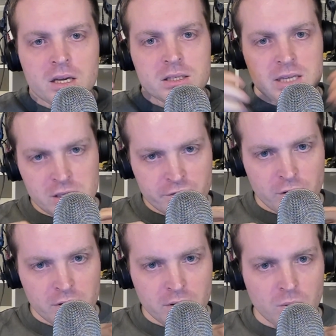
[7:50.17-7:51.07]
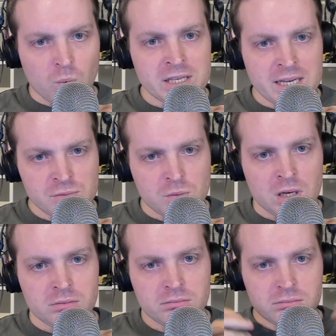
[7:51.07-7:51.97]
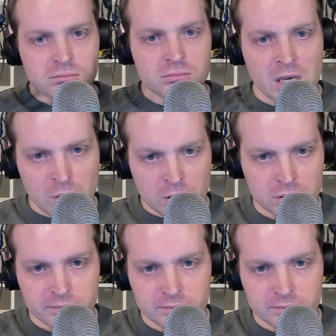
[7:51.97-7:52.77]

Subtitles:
So that's for the 1 times 1 equal 2.